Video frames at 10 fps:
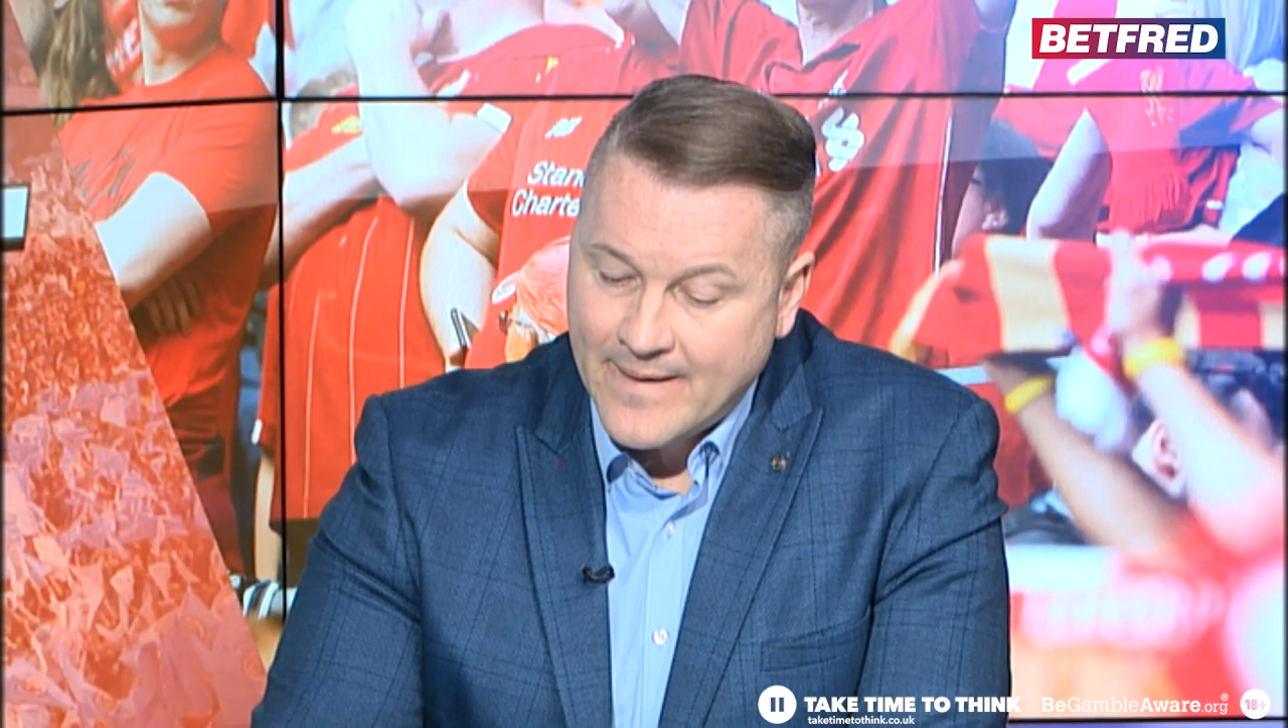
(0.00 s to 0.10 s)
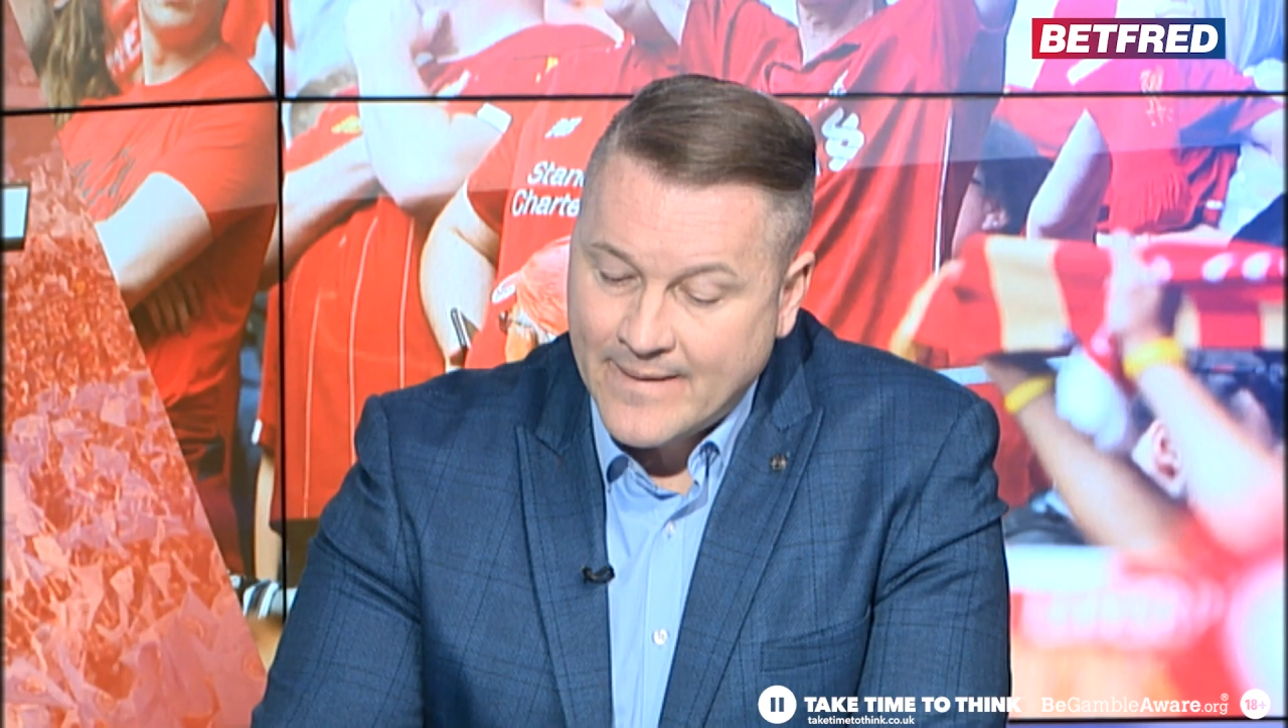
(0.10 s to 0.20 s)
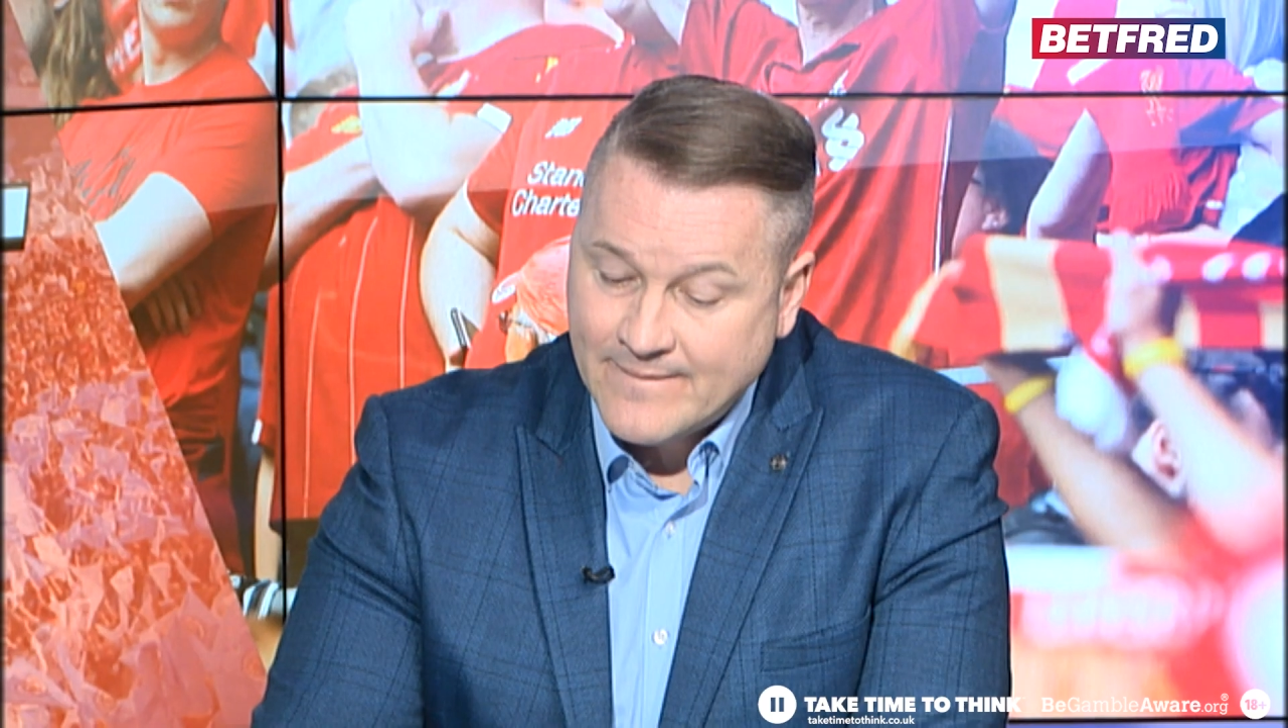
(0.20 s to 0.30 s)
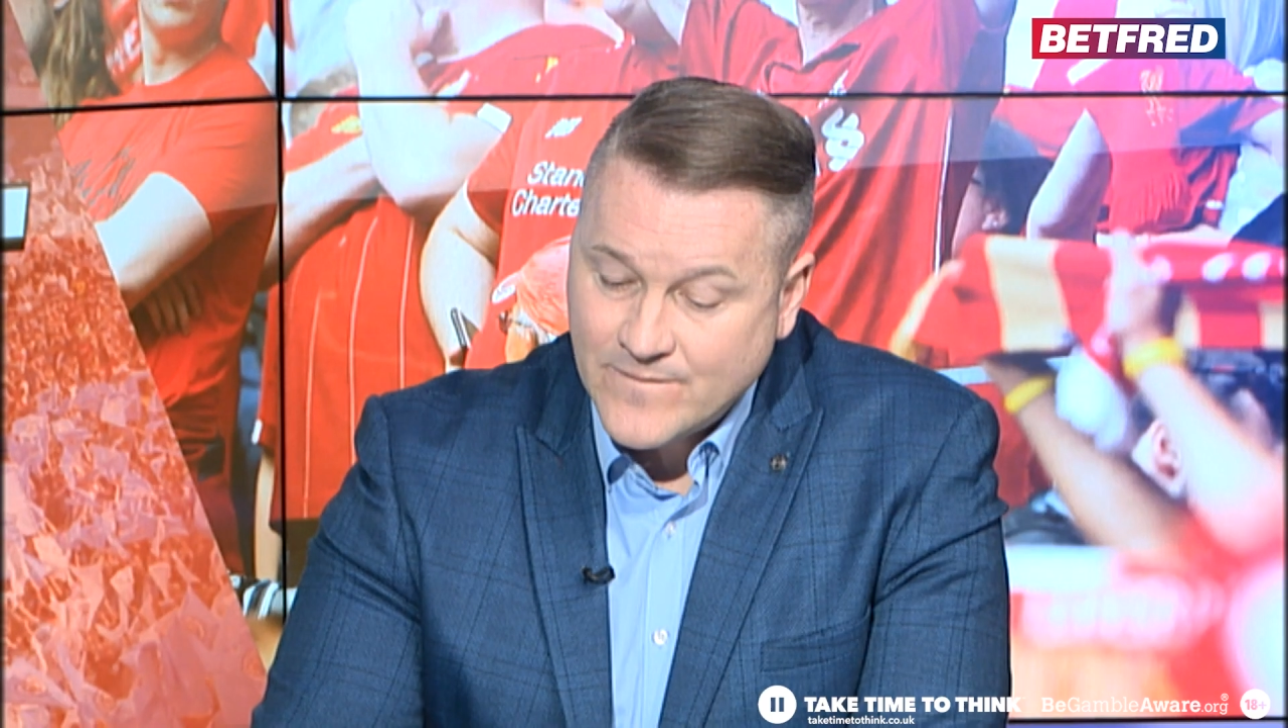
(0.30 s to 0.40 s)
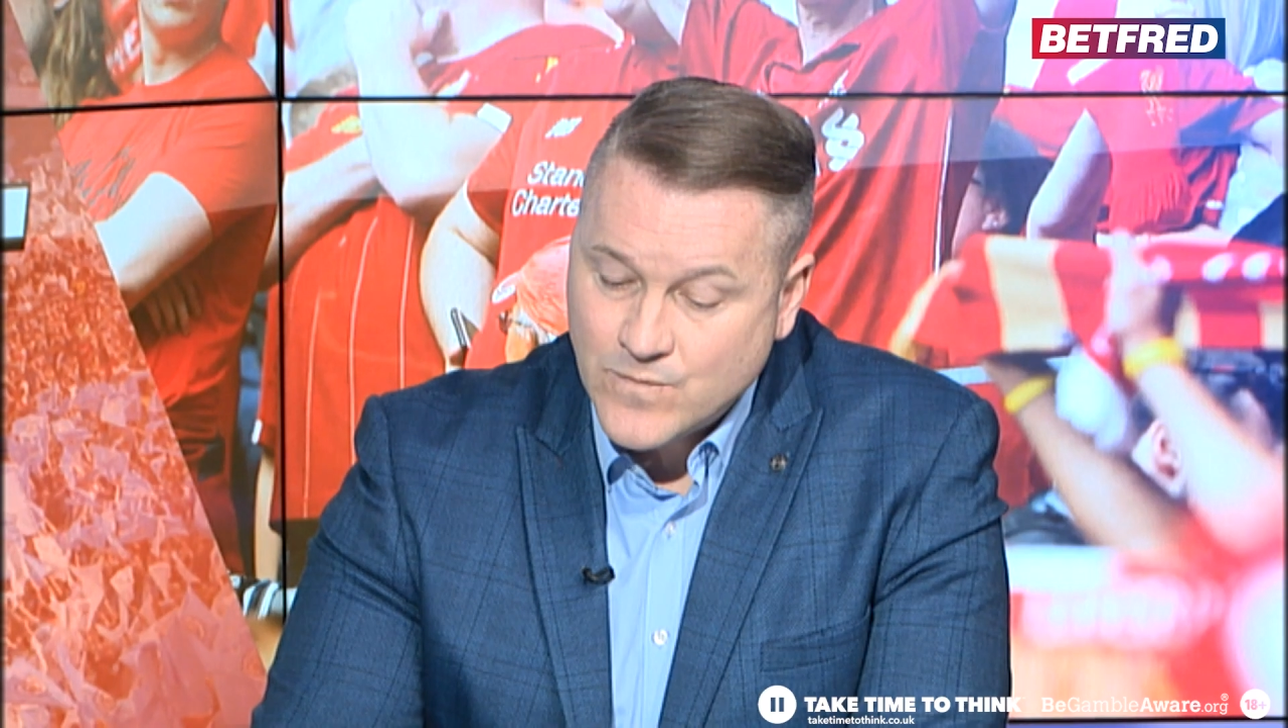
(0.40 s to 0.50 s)

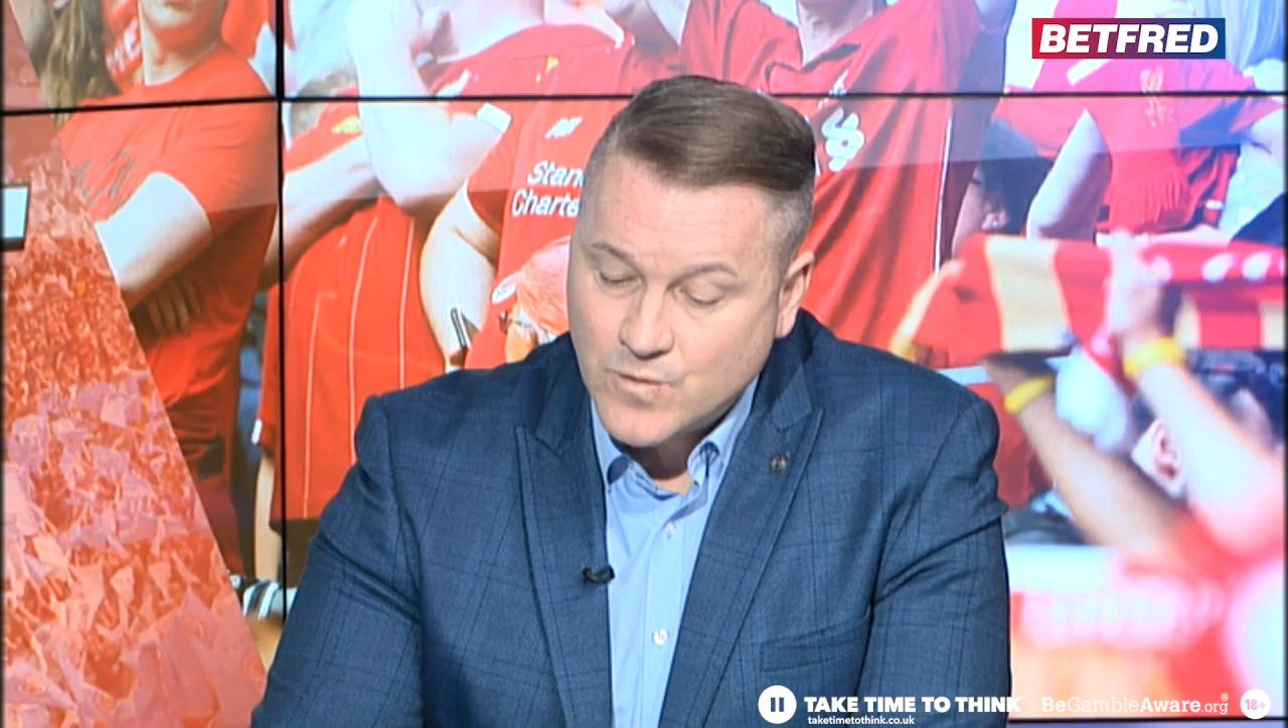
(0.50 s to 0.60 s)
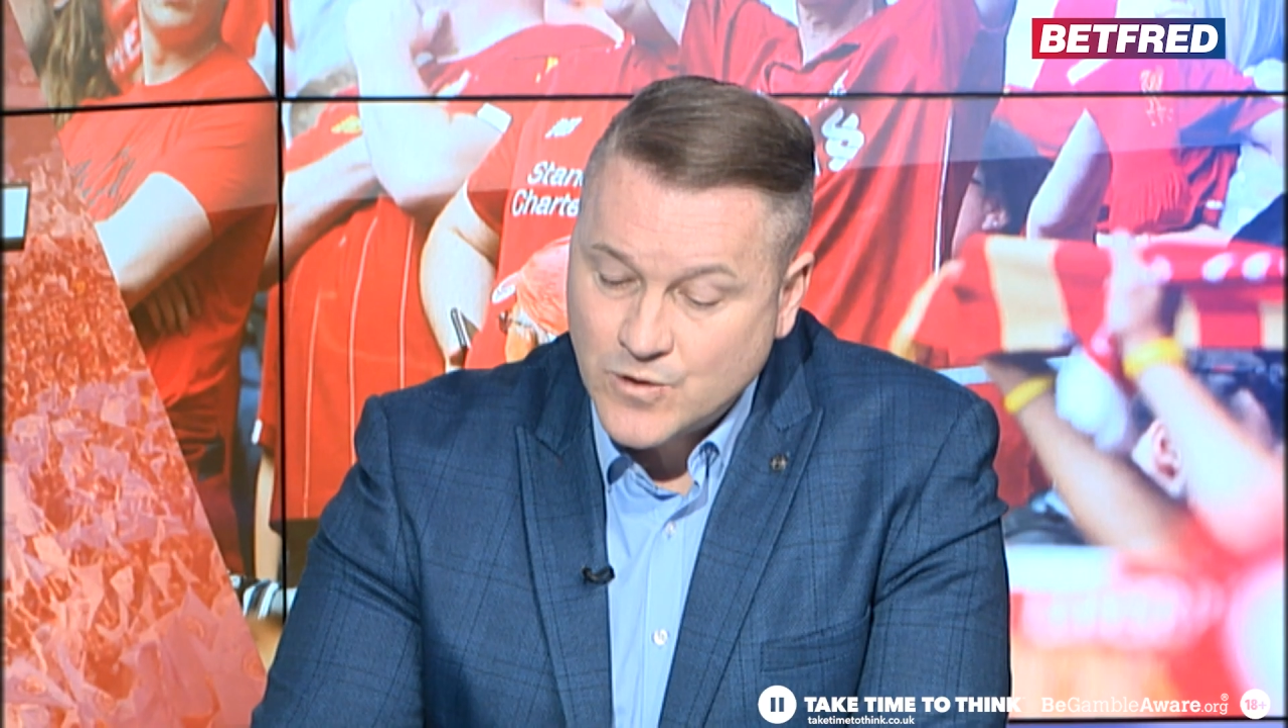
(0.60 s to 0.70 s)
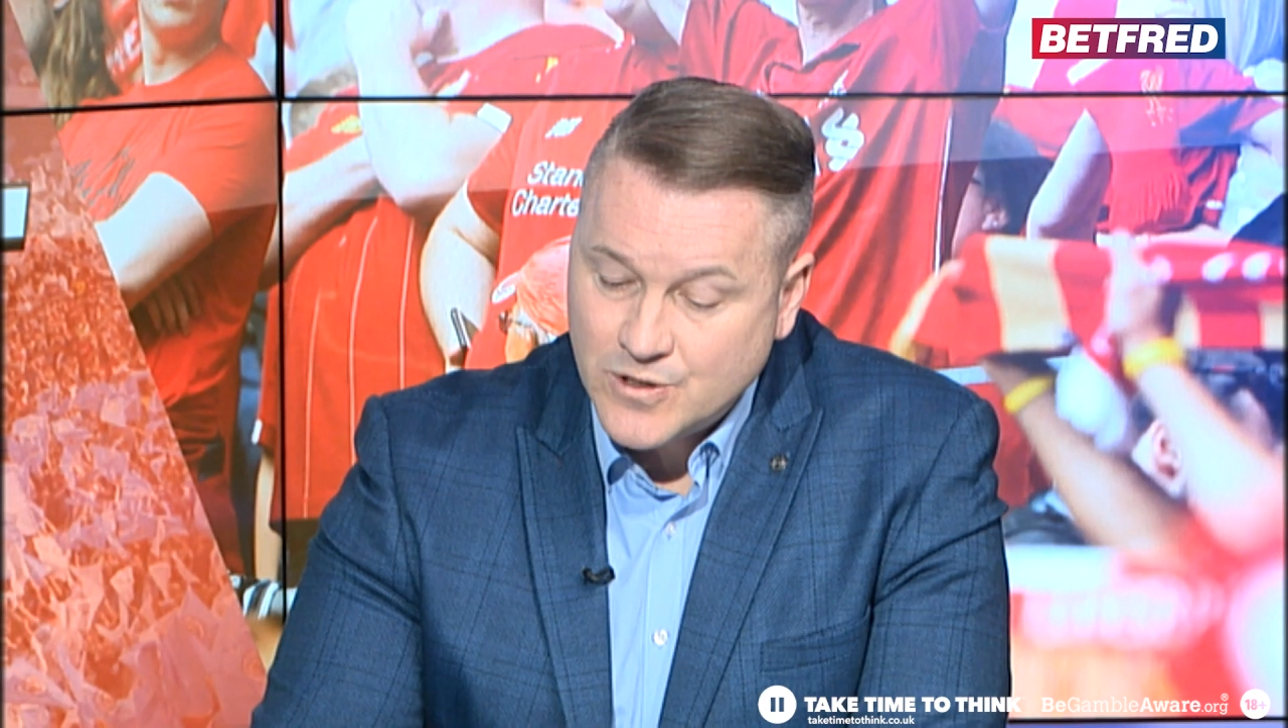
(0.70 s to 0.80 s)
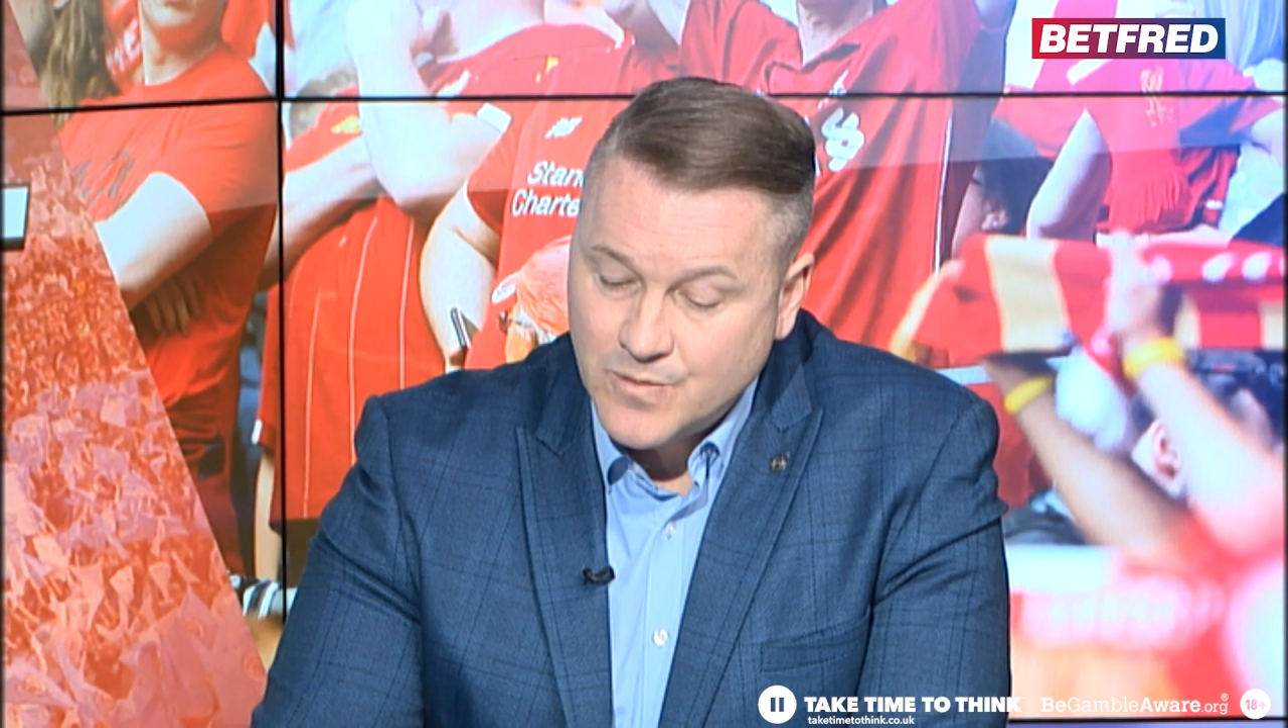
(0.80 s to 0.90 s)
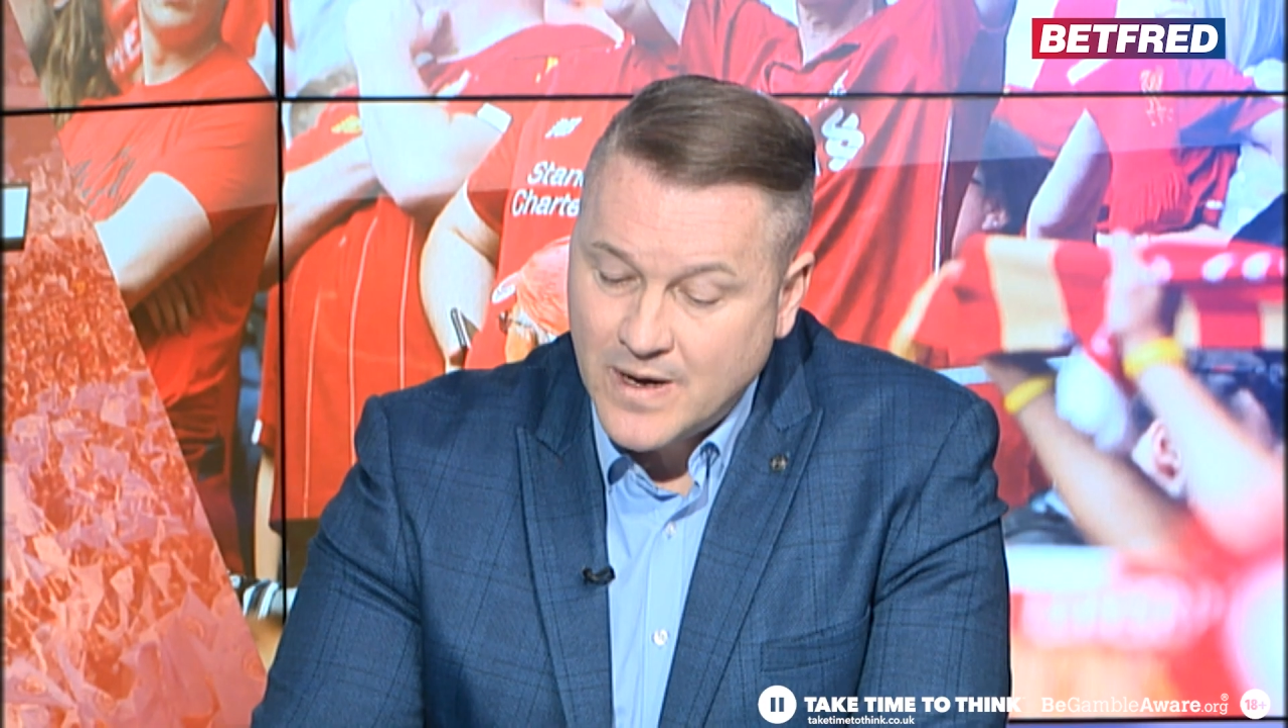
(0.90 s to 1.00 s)
I'm wondering